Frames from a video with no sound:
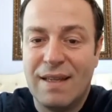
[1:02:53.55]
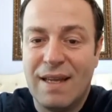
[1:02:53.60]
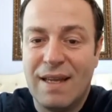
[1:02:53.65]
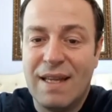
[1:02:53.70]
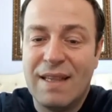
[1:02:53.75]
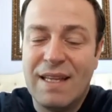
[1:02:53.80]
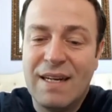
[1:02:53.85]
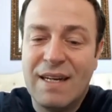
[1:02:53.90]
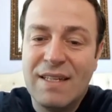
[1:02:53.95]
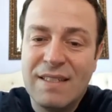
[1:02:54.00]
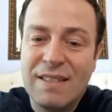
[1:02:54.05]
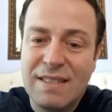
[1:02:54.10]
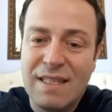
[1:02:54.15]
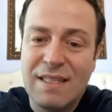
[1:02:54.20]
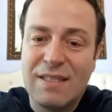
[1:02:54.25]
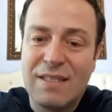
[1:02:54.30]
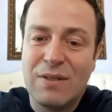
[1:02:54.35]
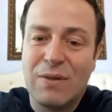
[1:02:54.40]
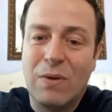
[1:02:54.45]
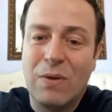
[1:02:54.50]
And there's
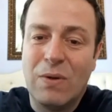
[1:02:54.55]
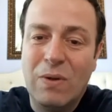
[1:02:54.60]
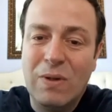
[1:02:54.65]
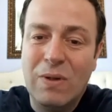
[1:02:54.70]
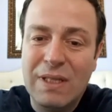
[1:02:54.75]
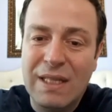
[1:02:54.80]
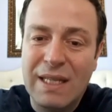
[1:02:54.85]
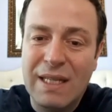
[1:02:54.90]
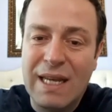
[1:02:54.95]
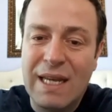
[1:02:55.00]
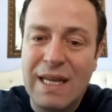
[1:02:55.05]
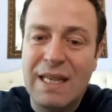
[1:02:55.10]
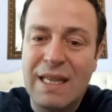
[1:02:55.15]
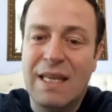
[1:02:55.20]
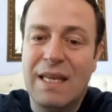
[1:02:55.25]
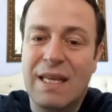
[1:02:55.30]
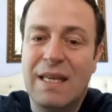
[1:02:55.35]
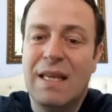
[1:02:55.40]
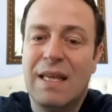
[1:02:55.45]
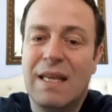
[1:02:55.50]
this old
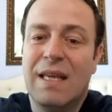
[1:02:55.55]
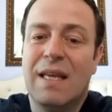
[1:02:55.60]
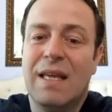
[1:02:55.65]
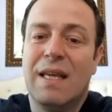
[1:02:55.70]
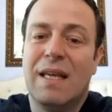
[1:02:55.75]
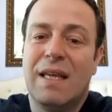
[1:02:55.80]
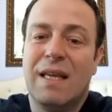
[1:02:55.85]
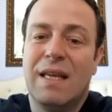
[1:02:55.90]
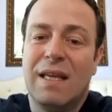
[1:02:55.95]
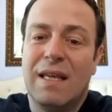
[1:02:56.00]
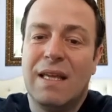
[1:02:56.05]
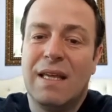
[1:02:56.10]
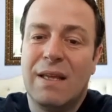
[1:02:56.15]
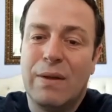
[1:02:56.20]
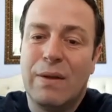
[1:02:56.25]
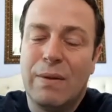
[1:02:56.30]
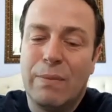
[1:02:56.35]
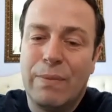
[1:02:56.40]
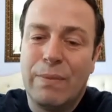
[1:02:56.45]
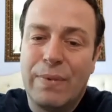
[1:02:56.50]
lady.
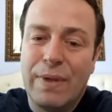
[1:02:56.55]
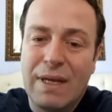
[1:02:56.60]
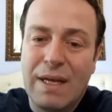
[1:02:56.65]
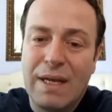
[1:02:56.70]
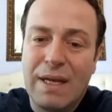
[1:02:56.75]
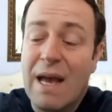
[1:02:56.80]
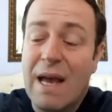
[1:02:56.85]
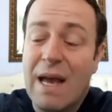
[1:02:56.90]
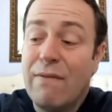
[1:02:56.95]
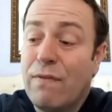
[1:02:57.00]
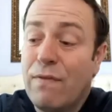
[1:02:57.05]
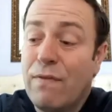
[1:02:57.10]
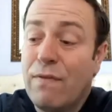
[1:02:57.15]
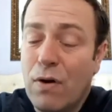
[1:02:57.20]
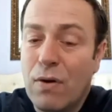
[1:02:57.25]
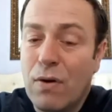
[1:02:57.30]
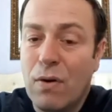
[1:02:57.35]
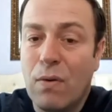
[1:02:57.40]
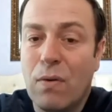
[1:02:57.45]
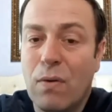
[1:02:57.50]
I have a
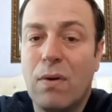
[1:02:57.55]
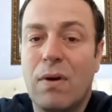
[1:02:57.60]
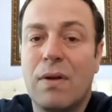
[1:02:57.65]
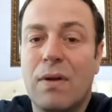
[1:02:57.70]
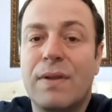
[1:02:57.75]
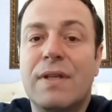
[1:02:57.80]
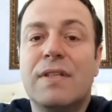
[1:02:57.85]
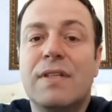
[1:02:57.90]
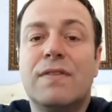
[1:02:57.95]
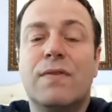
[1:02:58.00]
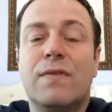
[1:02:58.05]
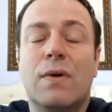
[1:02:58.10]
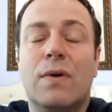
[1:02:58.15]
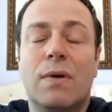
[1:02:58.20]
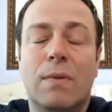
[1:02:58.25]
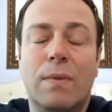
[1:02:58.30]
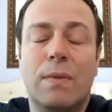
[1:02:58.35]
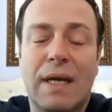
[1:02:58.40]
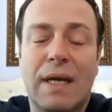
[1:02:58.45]
photo on this phone.